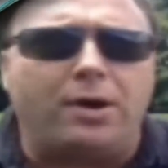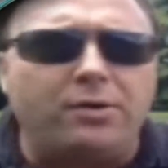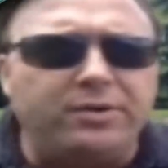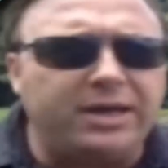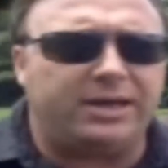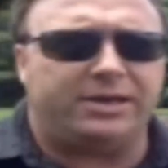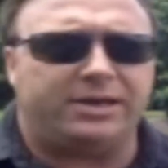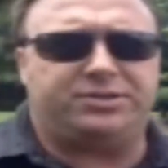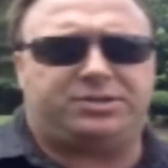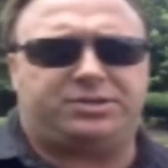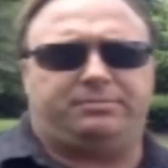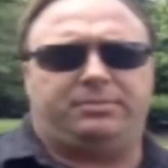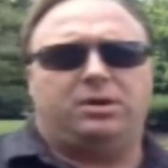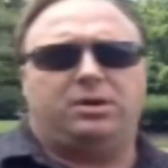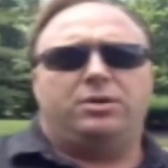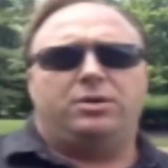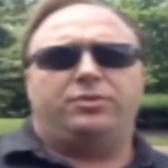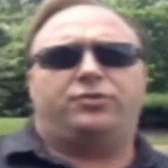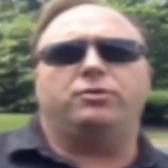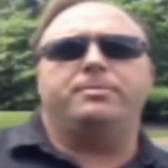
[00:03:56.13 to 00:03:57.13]
through
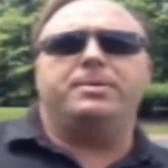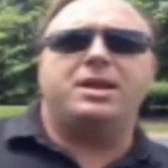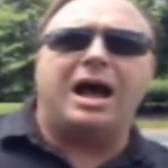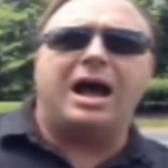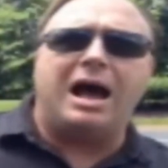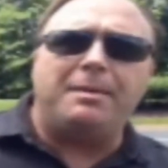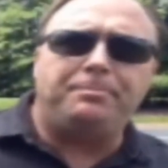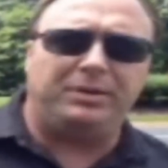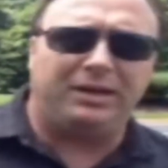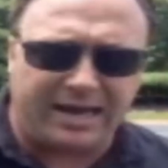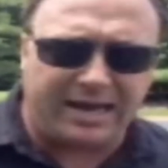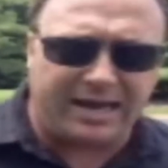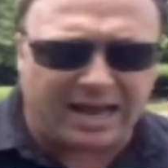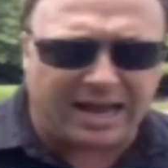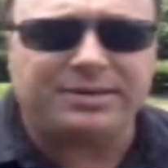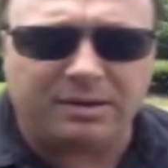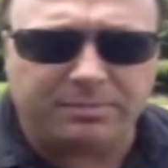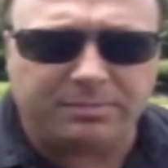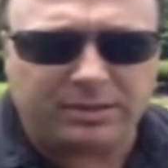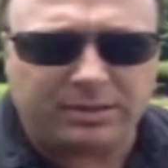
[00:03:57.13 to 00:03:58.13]
cronyism, through
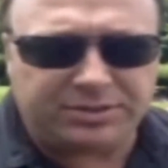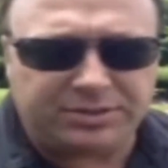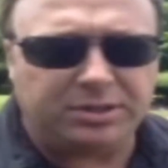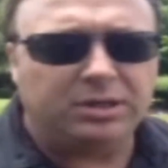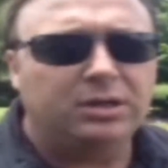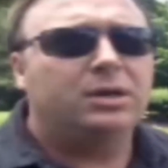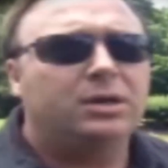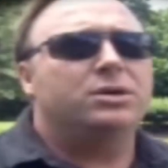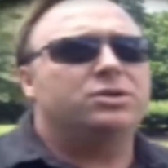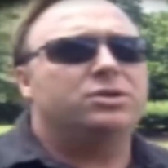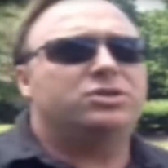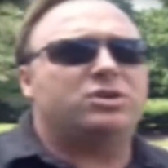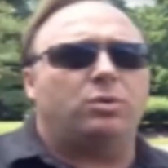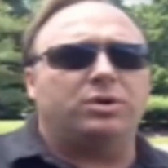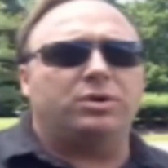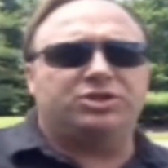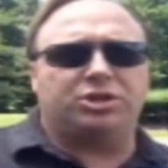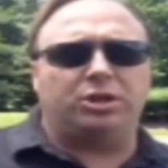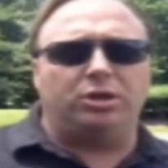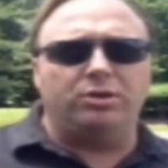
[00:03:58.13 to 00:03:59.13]
monopoly activities.
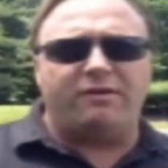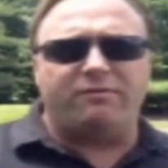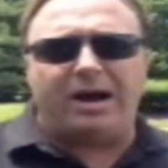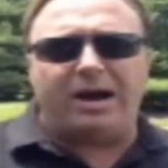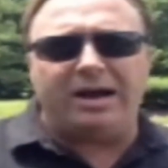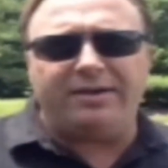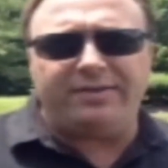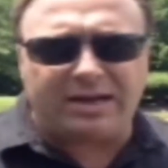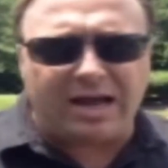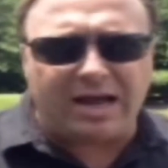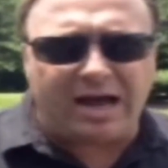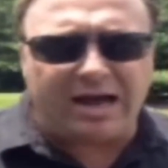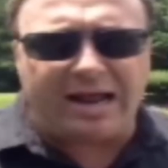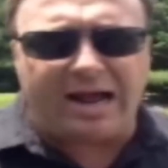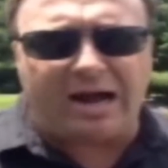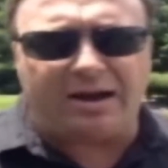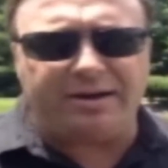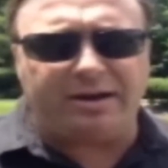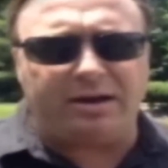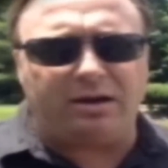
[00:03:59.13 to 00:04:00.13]
So I want to salute
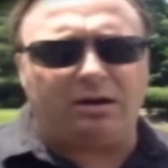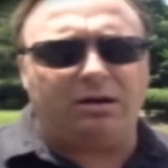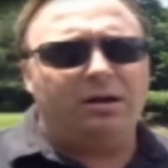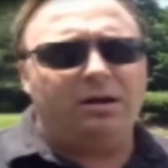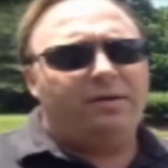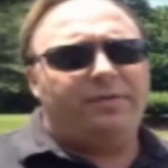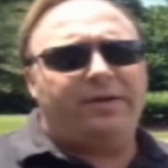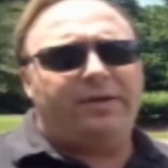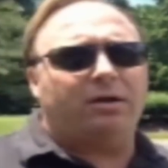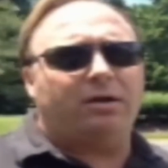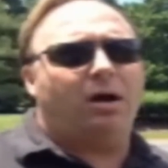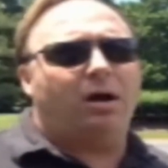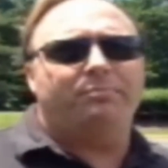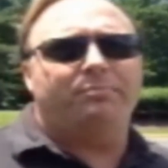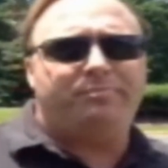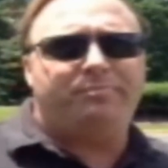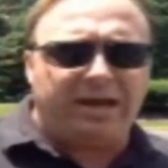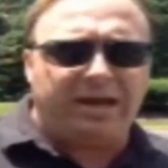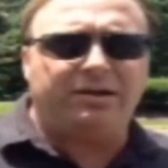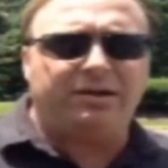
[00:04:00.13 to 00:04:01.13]
everybody that got out
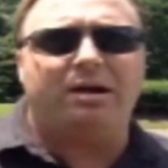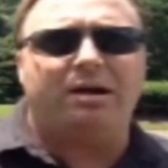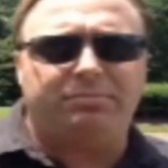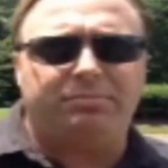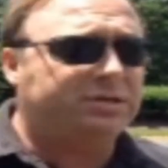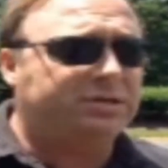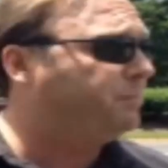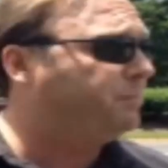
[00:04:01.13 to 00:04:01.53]
here. There are